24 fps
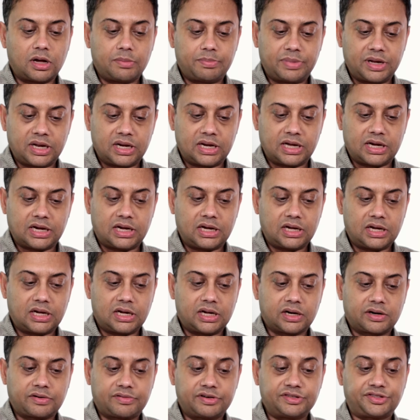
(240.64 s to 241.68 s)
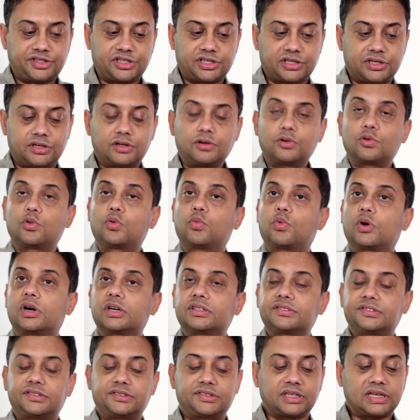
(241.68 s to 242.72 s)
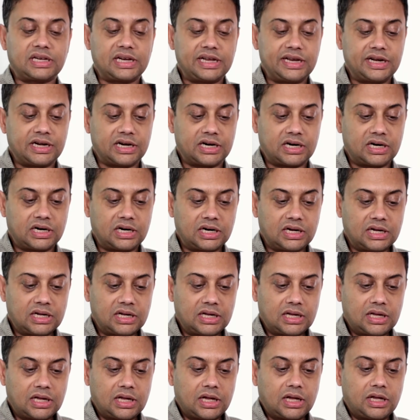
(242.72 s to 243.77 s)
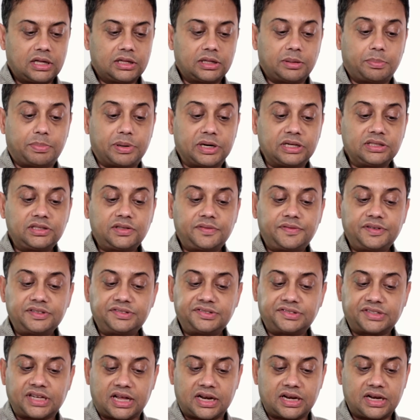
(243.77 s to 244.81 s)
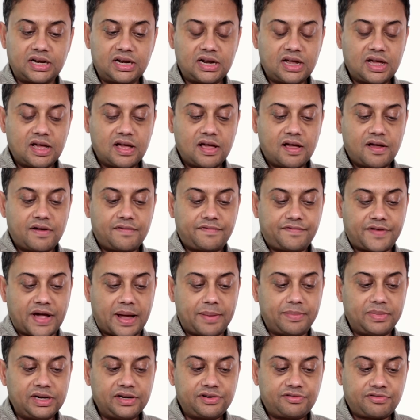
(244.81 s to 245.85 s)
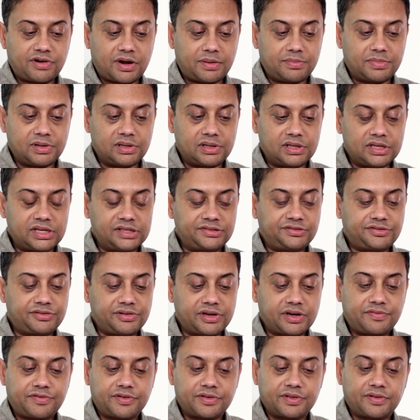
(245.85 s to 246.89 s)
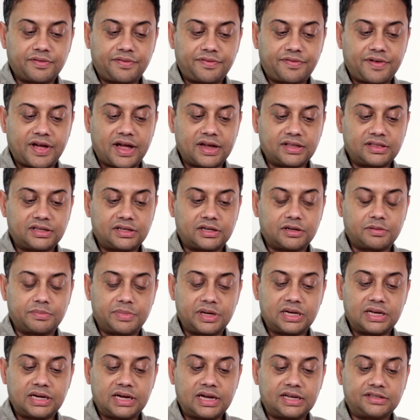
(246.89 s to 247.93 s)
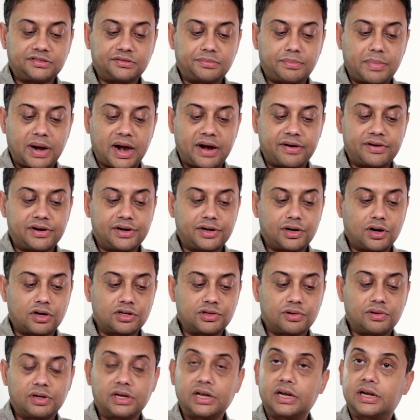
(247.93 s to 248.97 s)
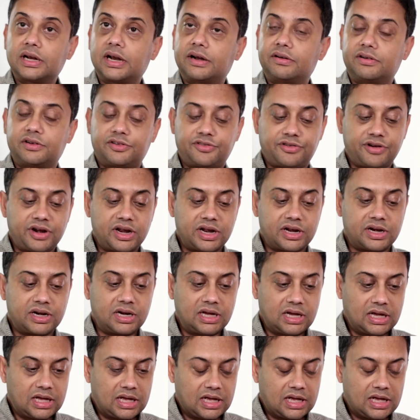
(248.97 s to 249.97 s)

Abida, a Christian who works as a cleaner. The birth of a son, family trouble issuing from the fact that Abida has married not only an Eritrean,